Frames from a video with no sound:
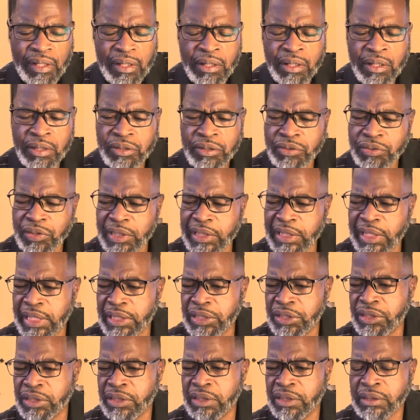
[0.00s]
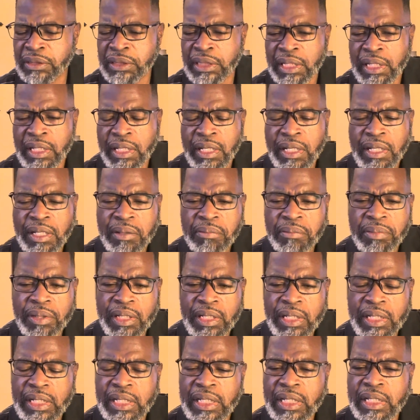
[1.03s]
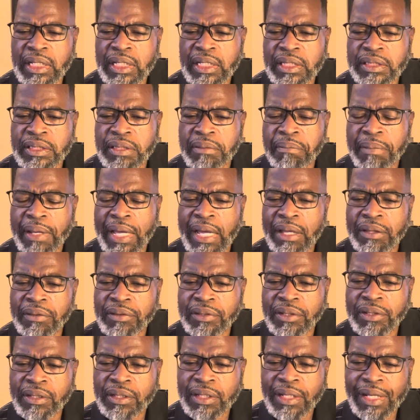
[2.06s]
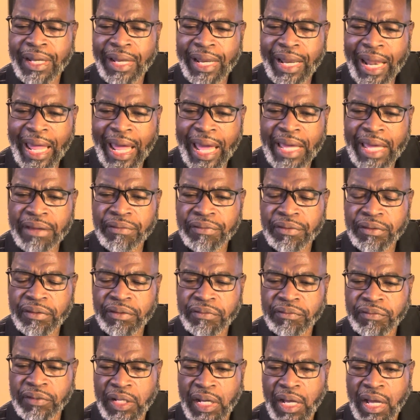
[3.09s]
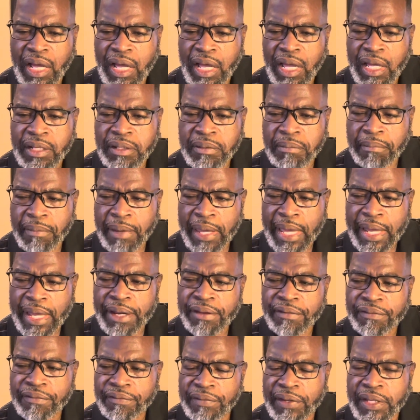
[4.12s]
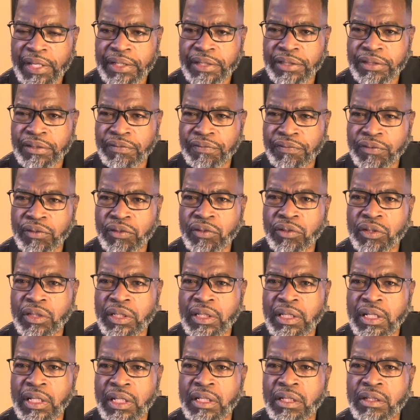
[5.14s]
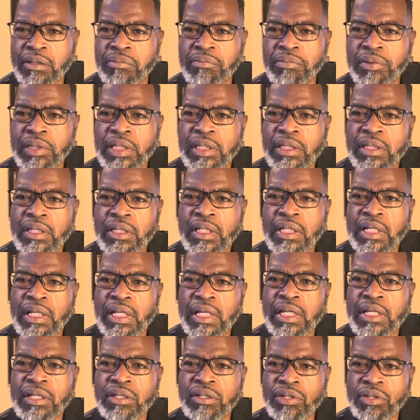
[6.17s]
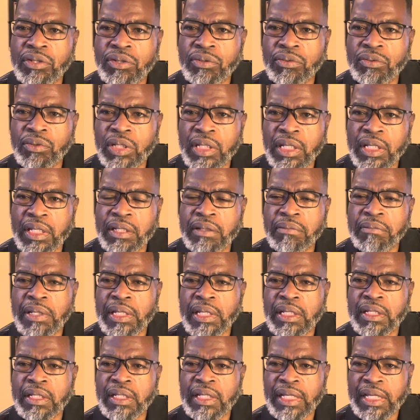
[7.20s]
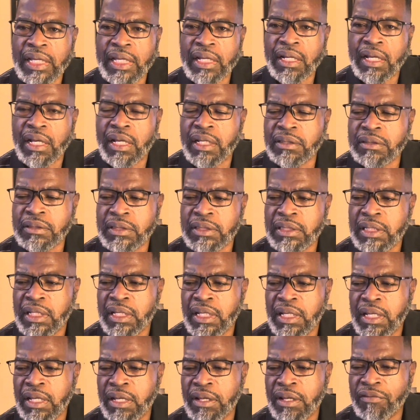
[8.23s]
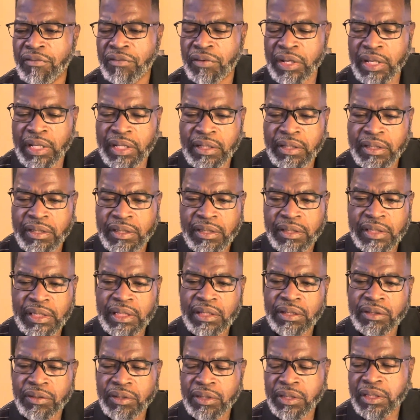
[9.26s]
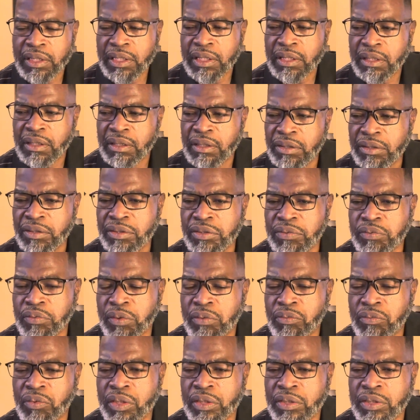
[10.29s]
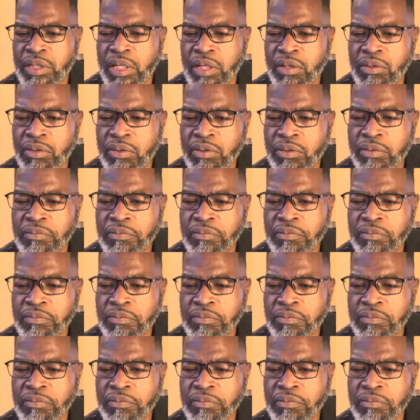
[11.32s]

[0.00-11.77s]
a tradition, but it is about the life of God manifest fully and completely in you, in me, in us. Friend, to seal the deal, here's what we're told,